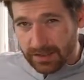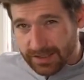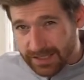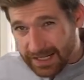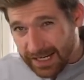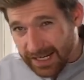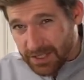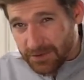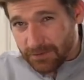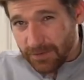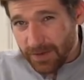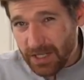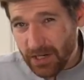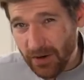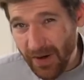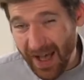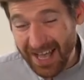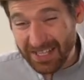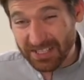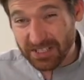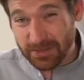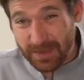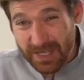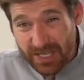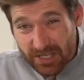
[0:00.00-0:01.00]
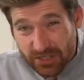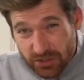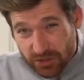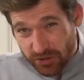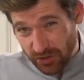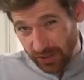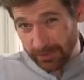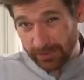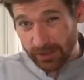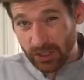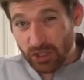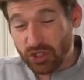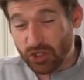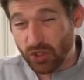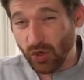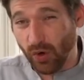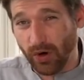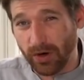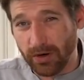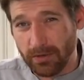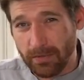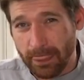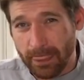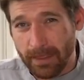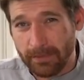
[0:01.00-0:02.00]
Today's video has to be extremely
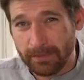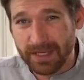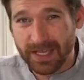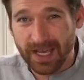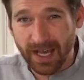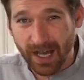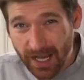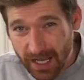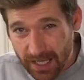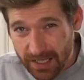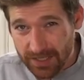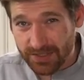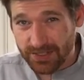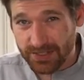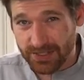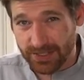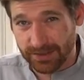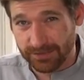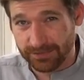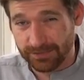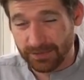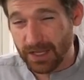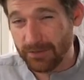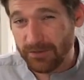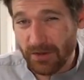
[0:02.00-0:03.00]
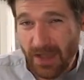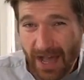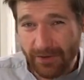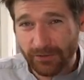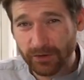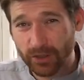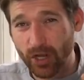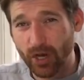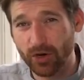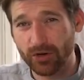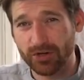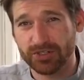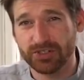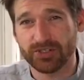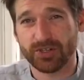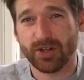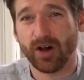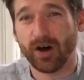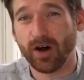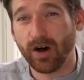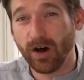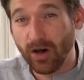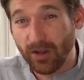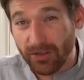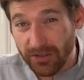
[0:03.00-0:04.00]
short because, if you haven't noticed,
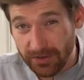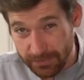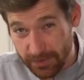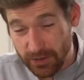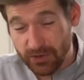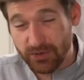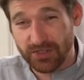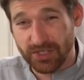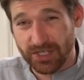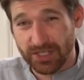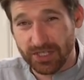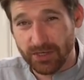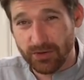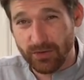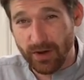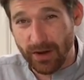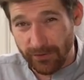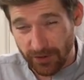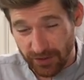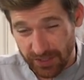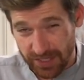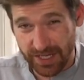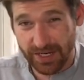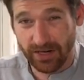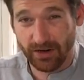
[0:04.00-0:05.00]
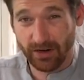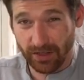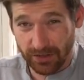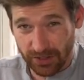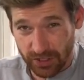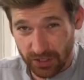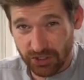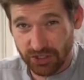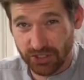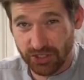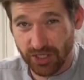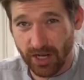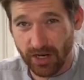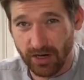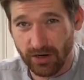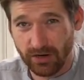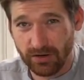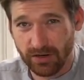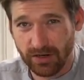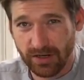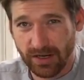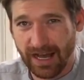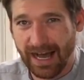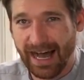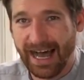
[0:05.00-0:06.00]
all the music you ever hear on this
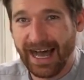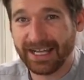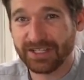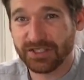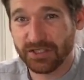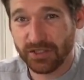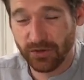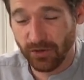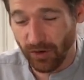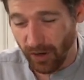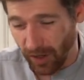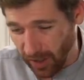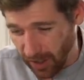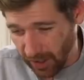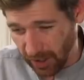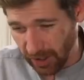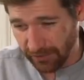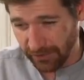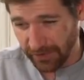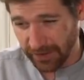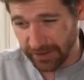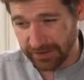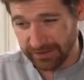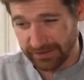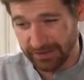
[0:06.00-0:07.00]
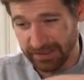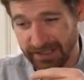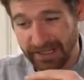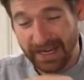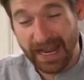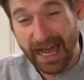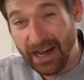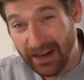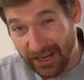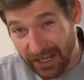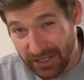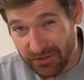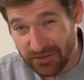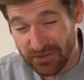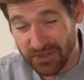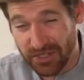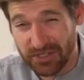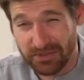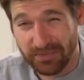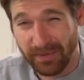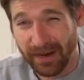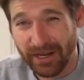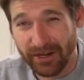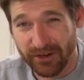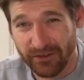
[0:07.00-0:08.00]
show, I do all of it. And now I use
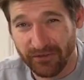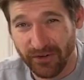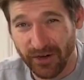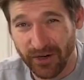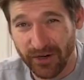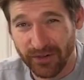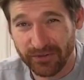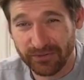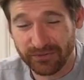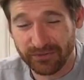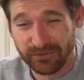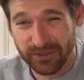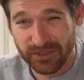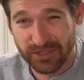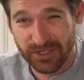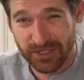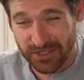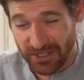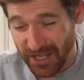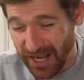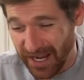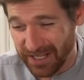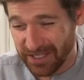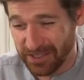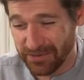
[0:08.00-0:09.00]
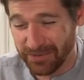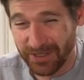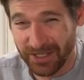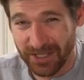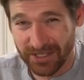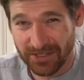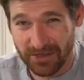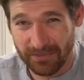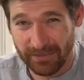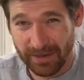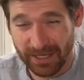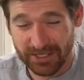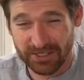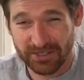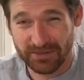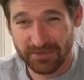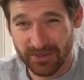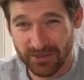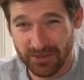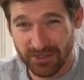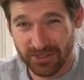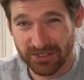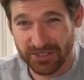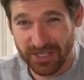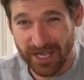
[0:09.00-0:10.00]
this microphone, which is nice because it makes the
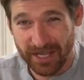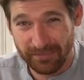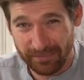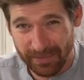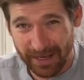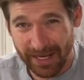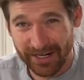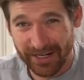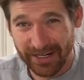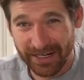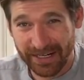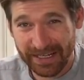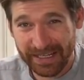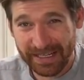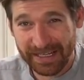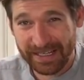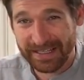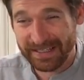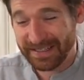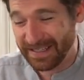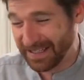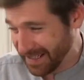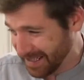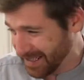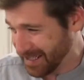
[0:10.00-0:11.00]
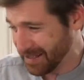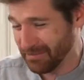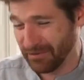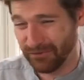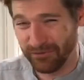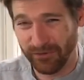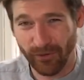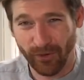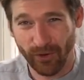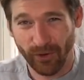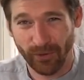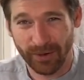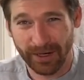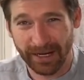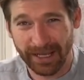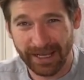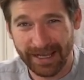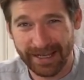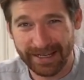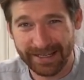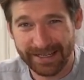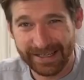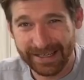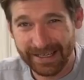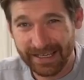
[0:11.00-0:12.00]
music sound better than it did before when I
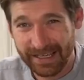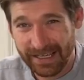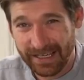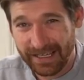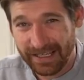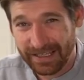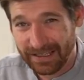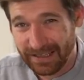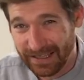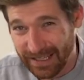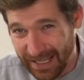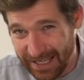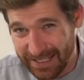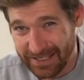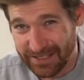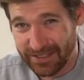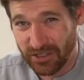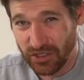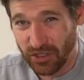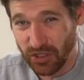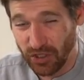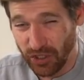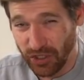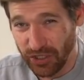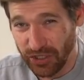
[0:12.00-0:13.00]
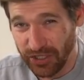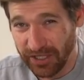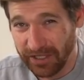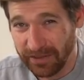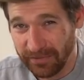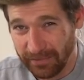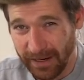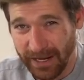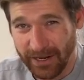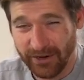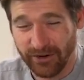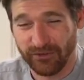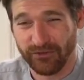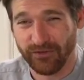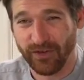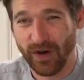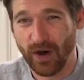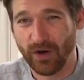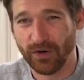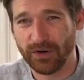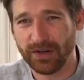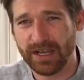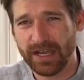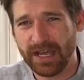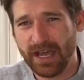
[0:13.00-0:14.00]
had a less good
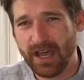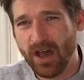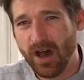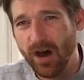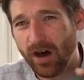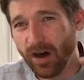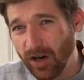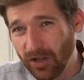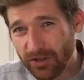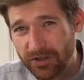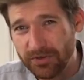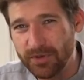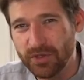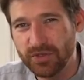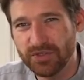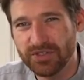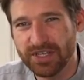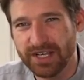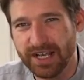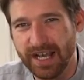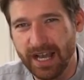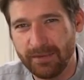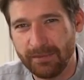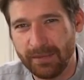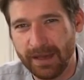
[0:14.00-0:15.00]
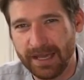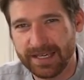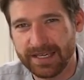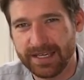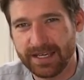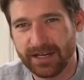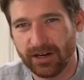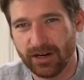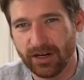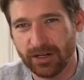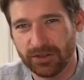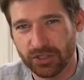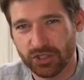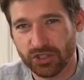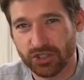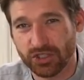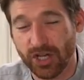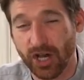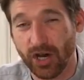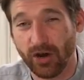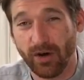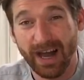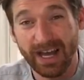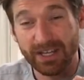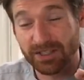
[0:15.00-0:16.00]
microphone. All the music I make here on the
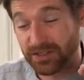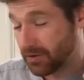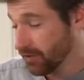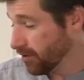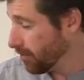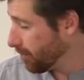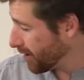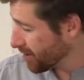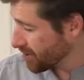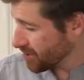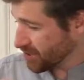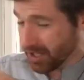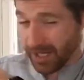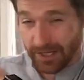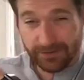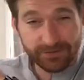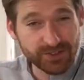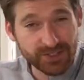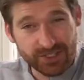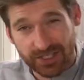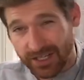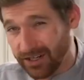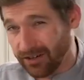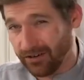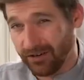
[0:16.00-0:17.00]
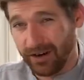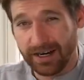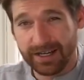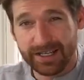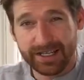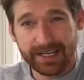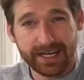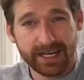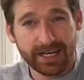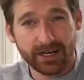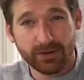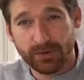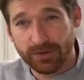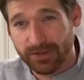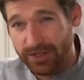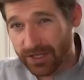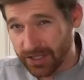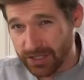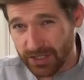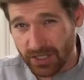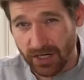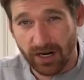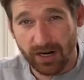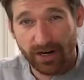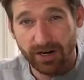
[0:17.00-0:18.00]
show, I do it myself, sitting right here with a
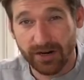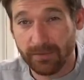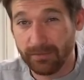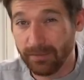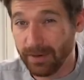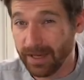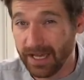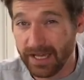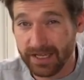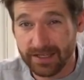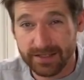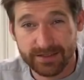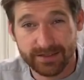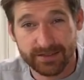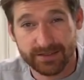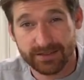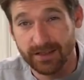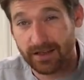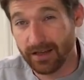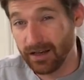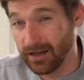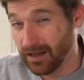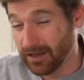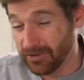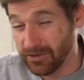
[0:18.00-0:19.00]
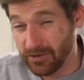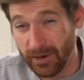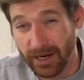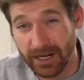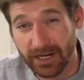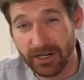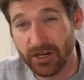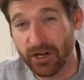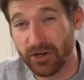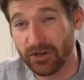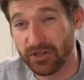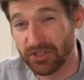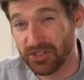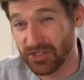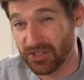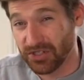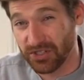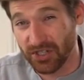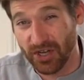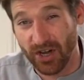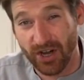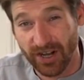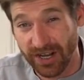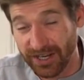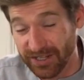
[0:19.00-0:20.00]
guitar and a bass. You might have noticed the
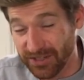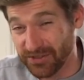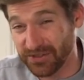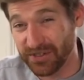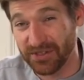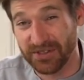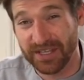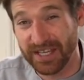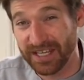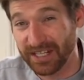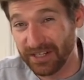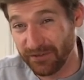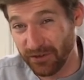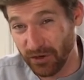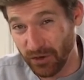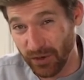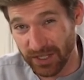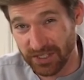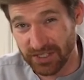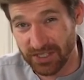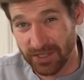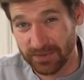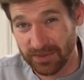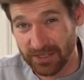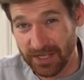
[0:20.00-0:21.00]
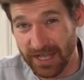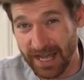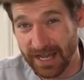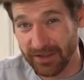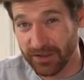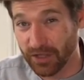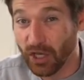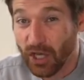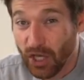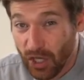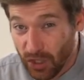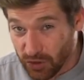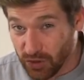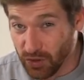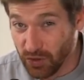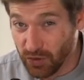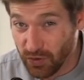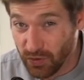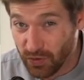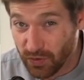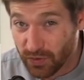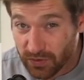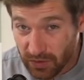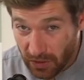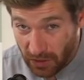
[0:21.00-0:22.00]
song I use at the end of Quick Sips now, the
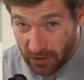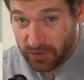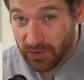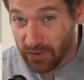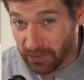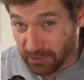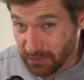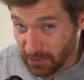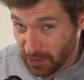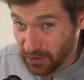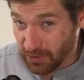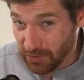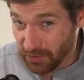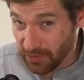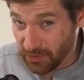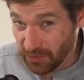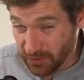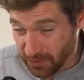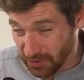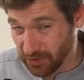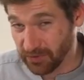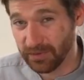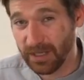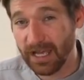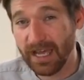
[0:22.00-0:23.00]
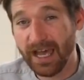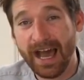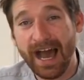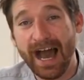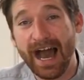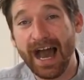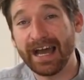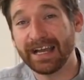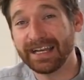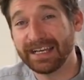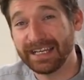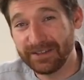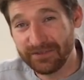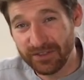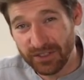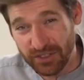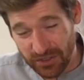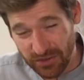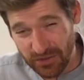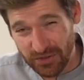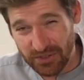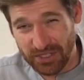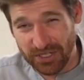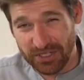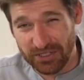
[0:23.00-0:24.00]
do-do-do-do. I didn't even
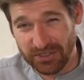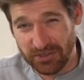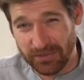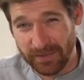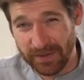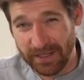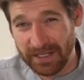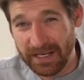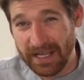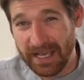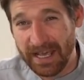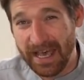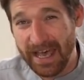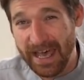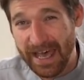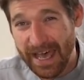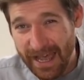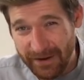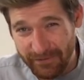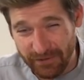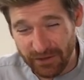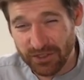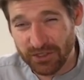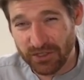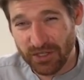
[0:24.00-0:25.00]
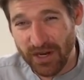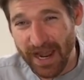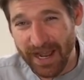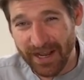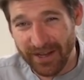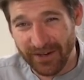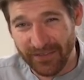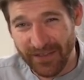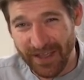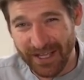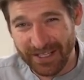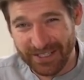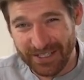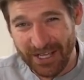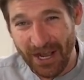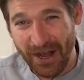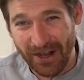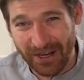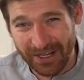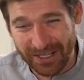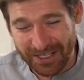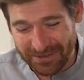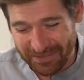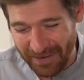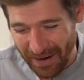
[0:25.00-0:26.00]
use an instrument. Every track on that
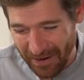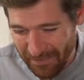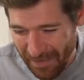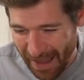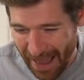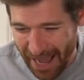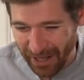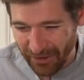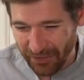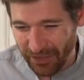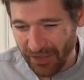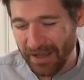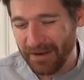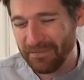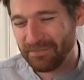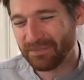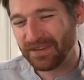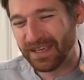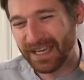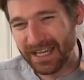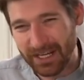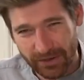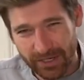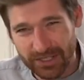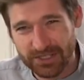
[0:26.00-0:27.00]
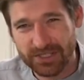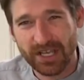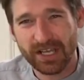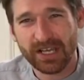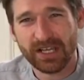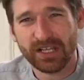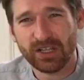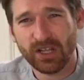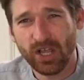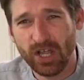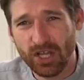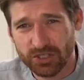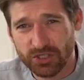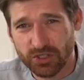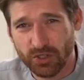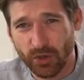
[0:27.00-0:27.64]
song is my mouth. Anyways, long